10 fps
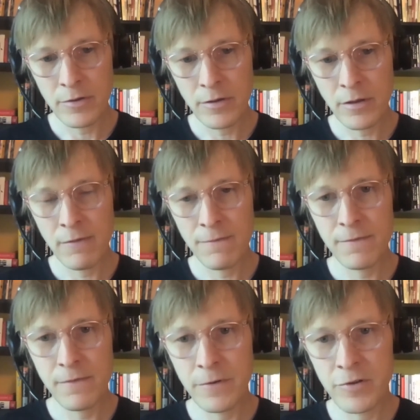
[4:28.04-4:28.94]
if
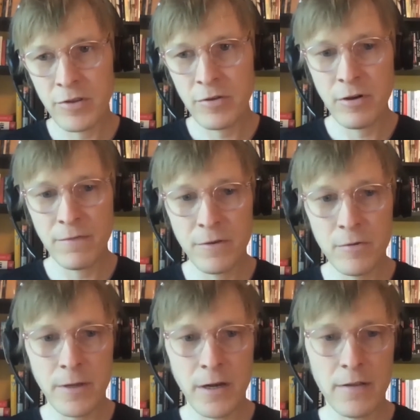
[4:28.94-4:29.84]
we just took a few
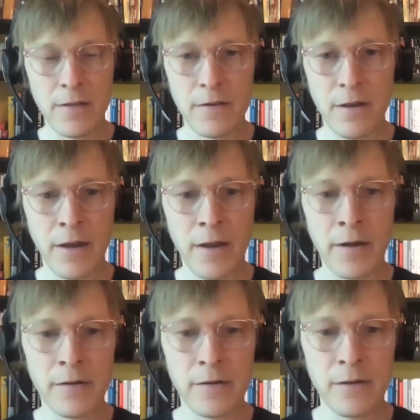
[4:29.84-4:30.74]
minutes and
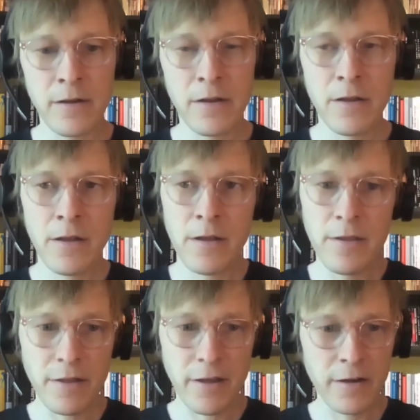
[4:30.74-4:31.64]

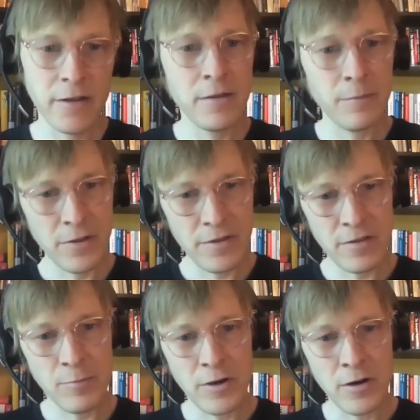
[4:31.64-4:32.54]
studied the business
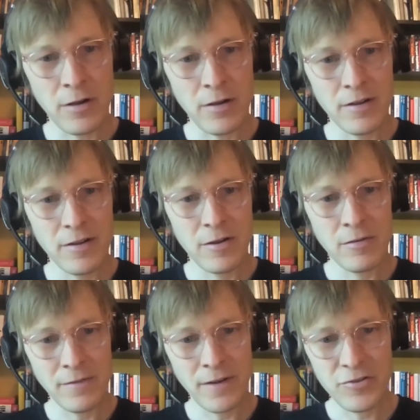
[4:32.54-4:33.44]
model of a
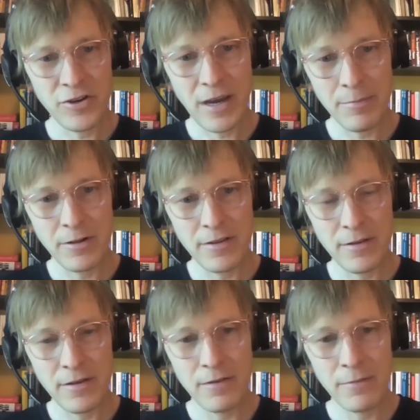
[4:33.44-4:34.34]
venture capitalist,
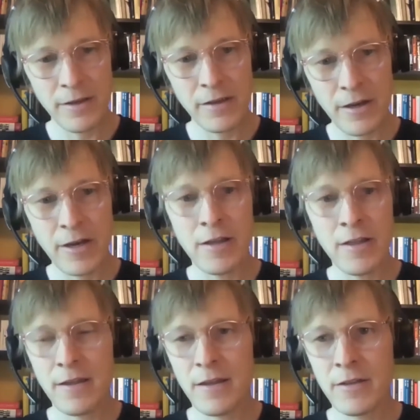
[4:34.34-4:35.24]
because
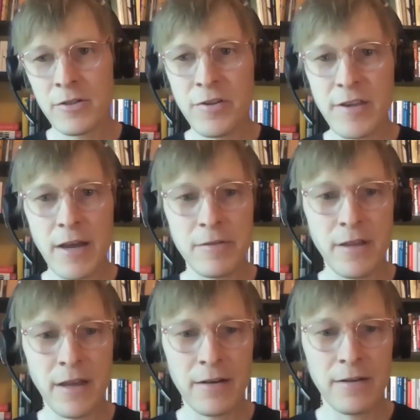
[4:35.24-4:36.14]
it turns out
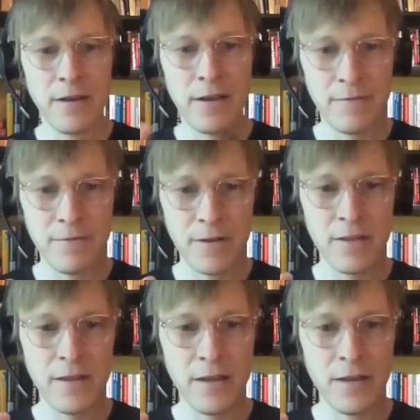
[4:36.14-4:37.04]
that as a
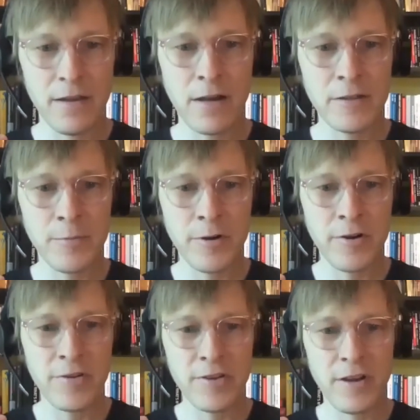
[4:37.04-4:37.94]
VC,
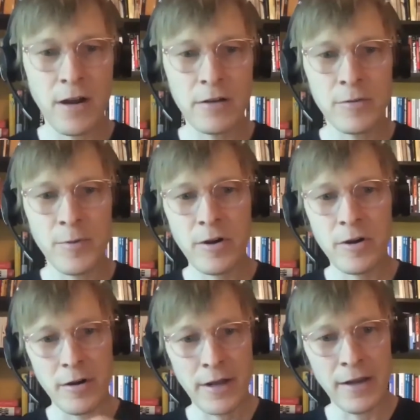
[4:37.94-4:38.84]
entrepreneurs got entrepreneur,
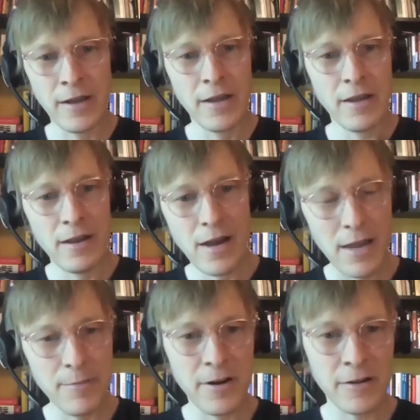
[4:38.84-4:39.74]
and I
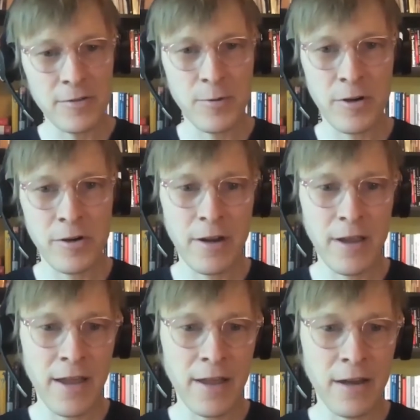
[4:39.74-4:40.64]
am an entrepreneur,
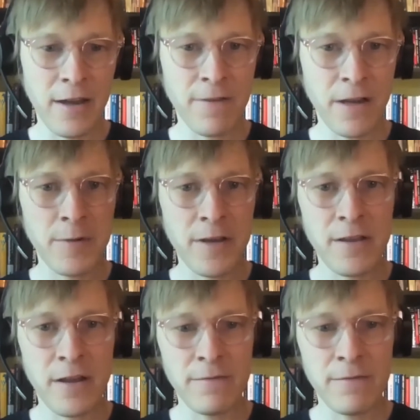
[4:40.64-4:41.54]
and I find
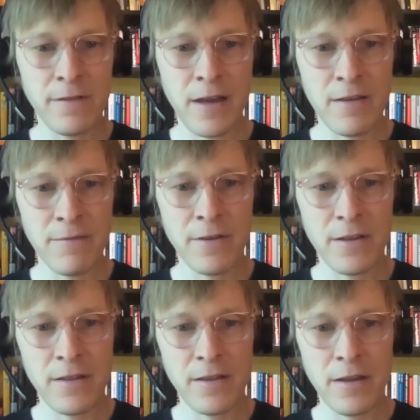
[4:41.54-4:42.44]
myself as a
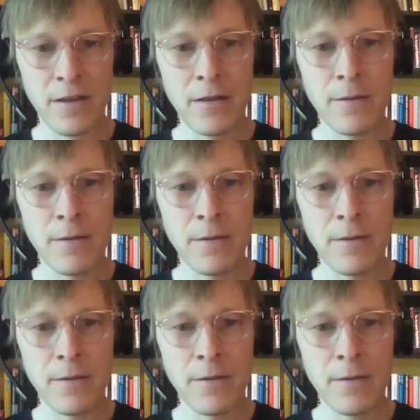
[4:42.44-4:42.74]
VC